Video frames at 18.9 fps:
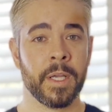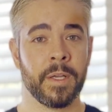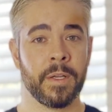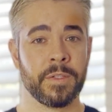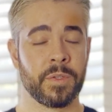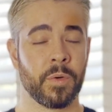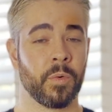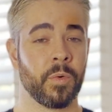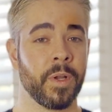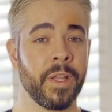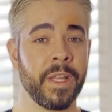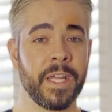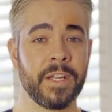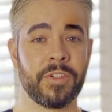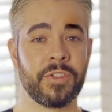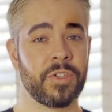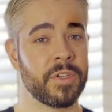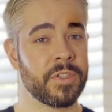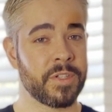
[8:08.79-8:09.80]
So really,
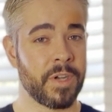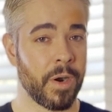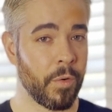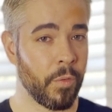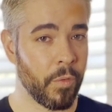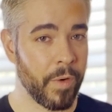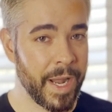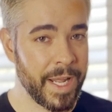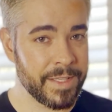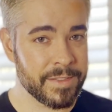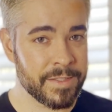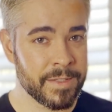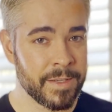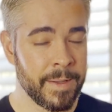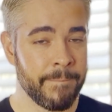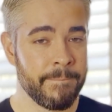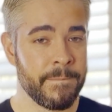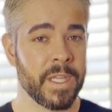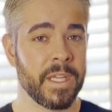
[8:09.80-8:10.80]
it's just our rent
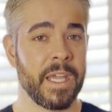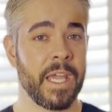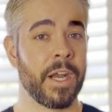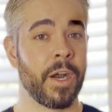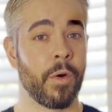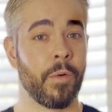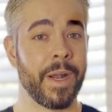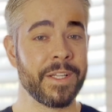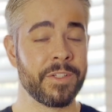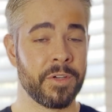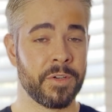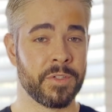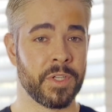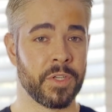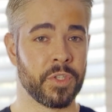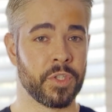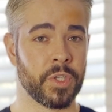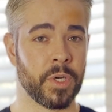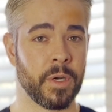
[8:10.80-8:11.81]
and our renter's
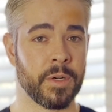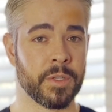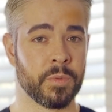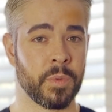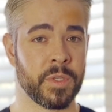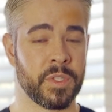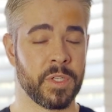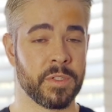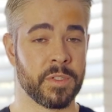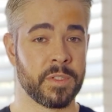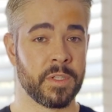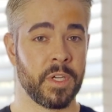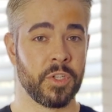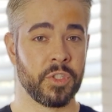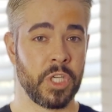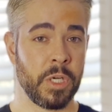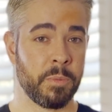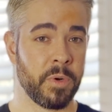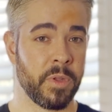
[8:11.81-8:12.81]
insurance, which is
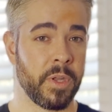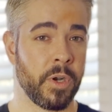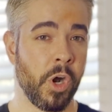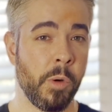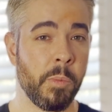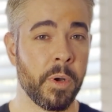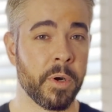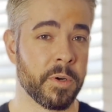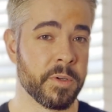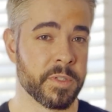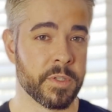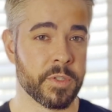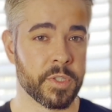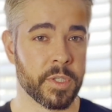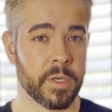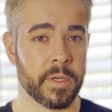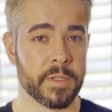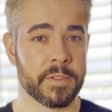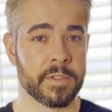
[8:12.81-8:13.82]
cheaper than homeowner's
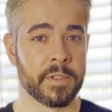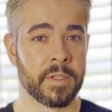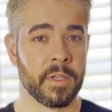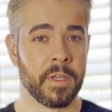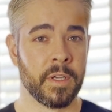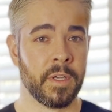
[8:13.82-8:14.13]
insurance.